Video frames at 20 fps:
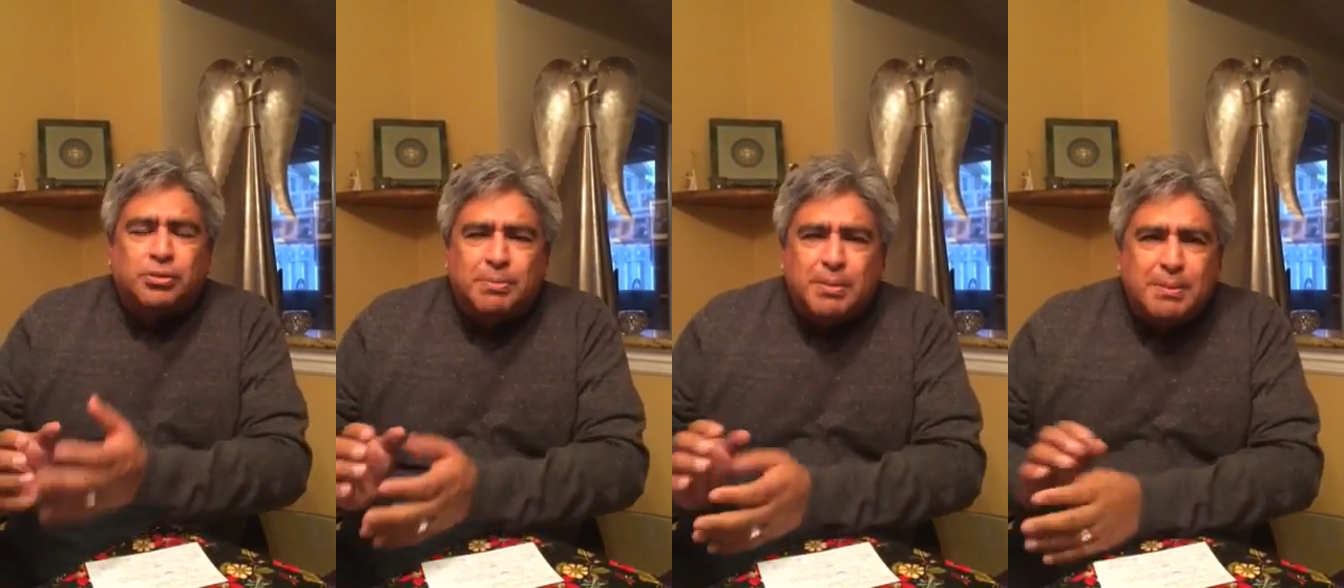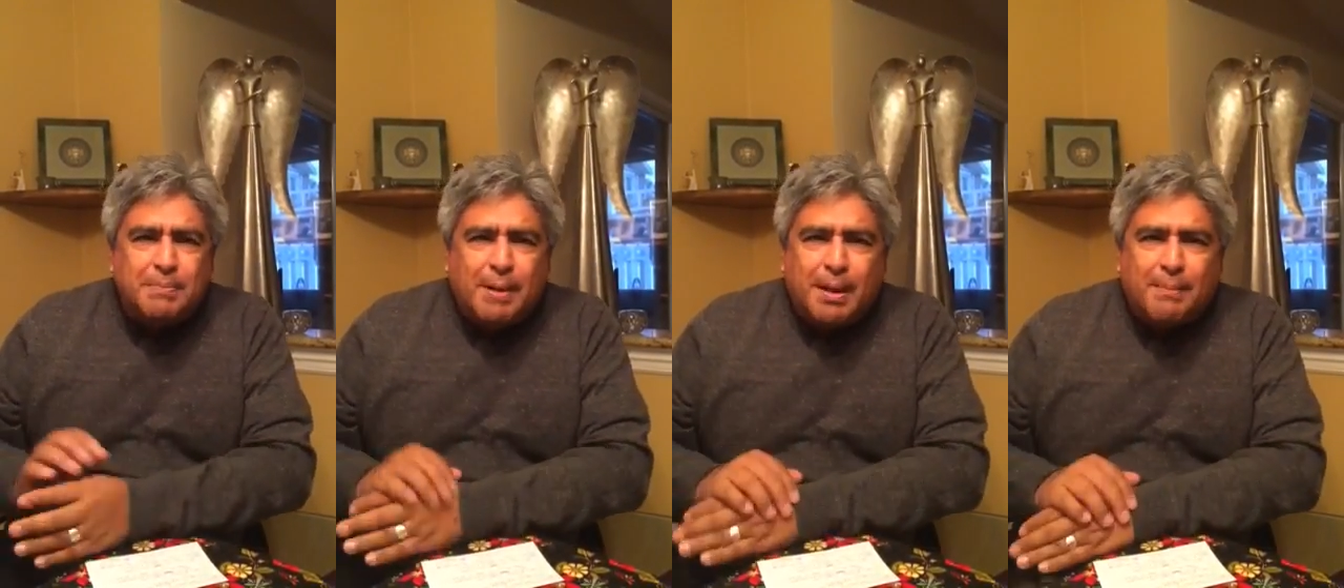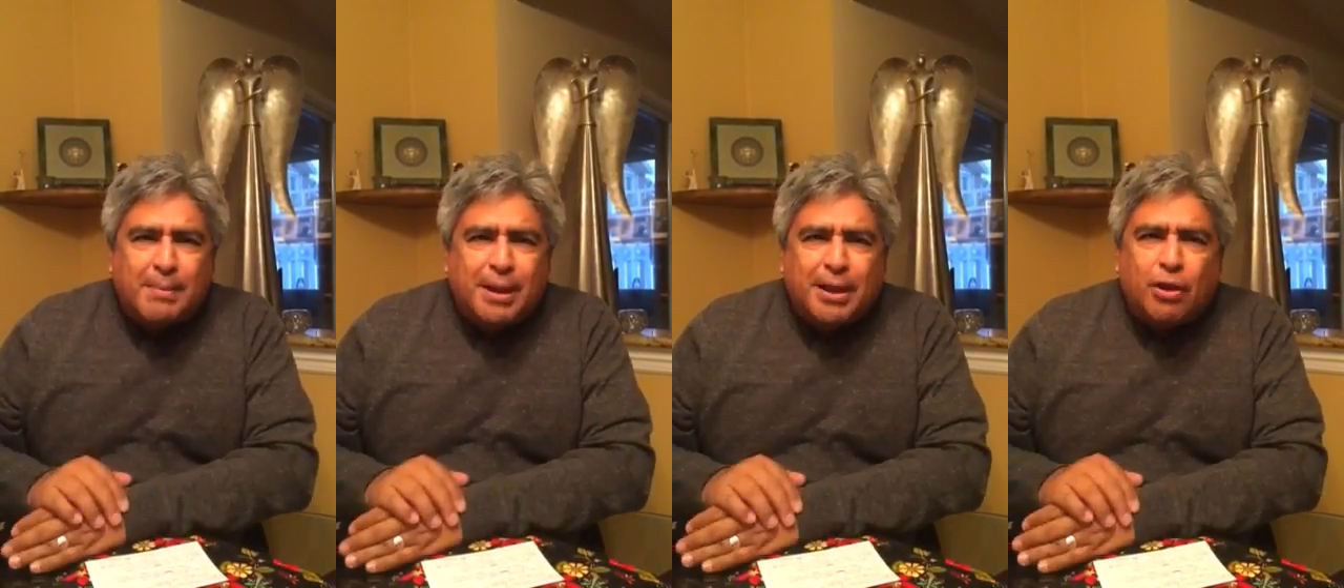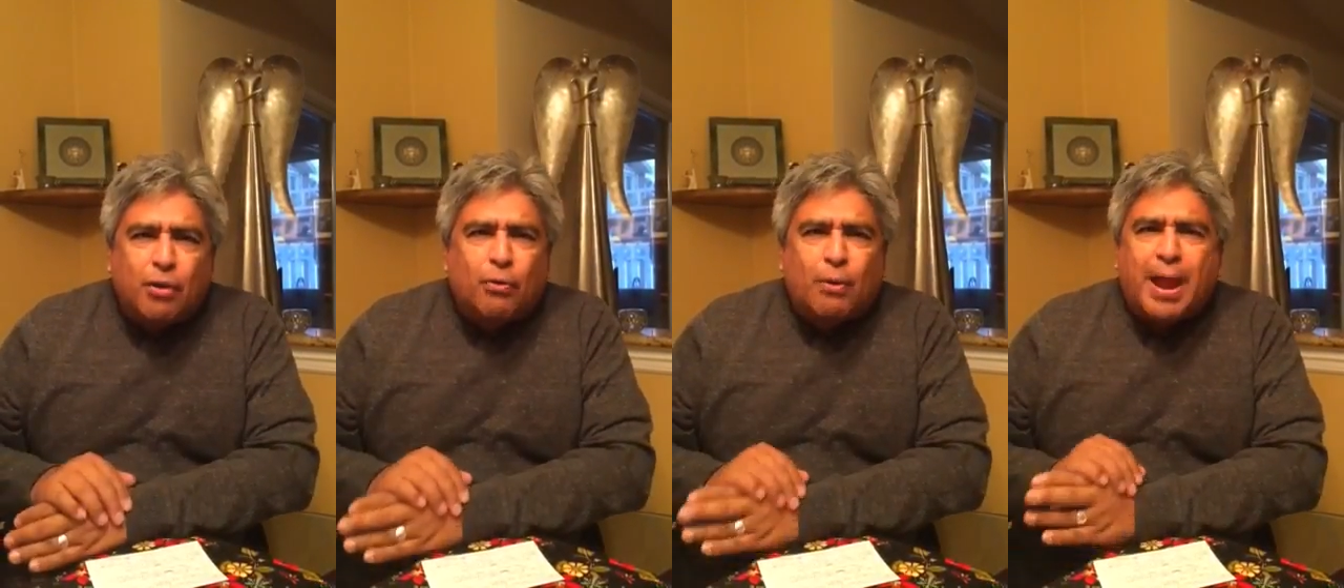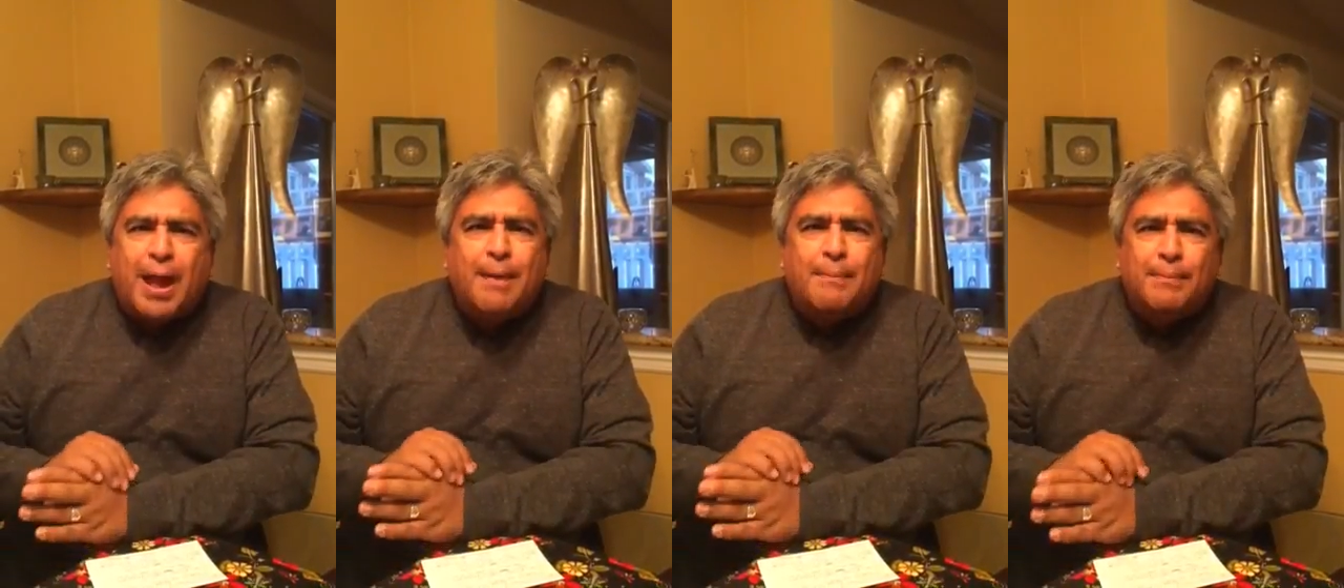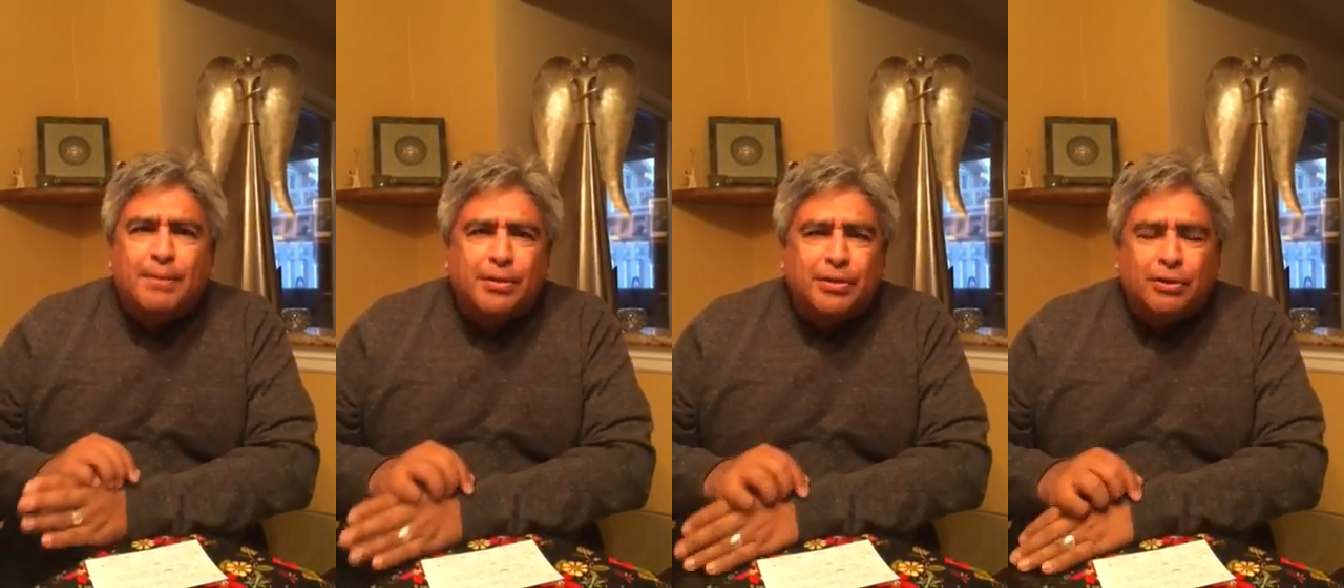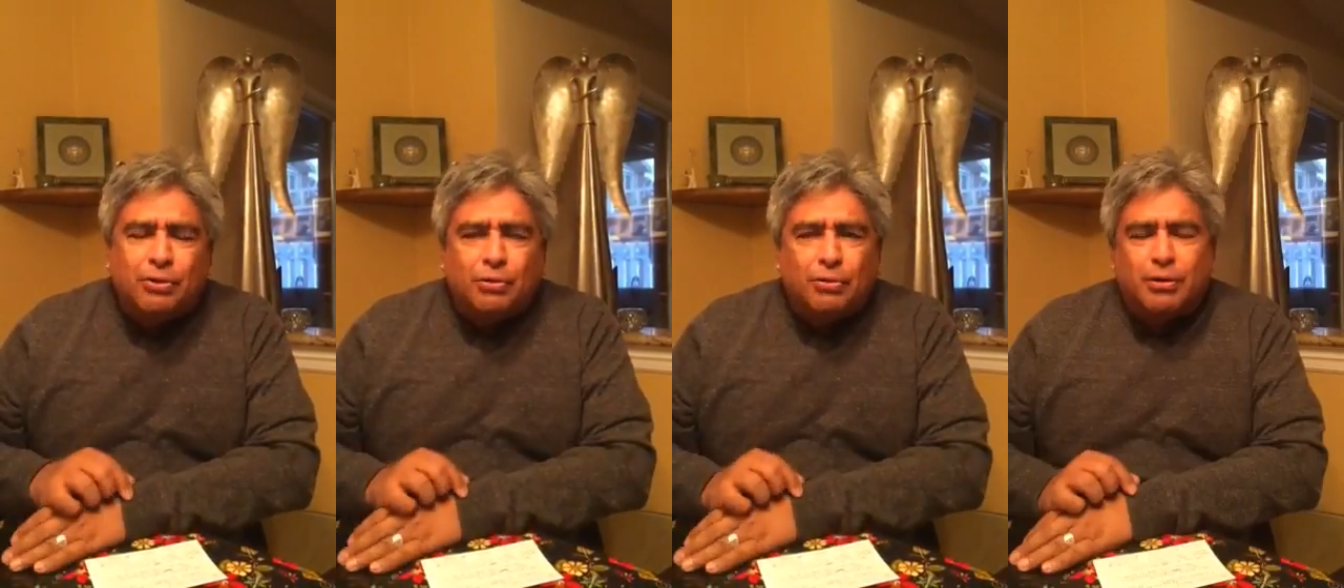to me by my grandmother,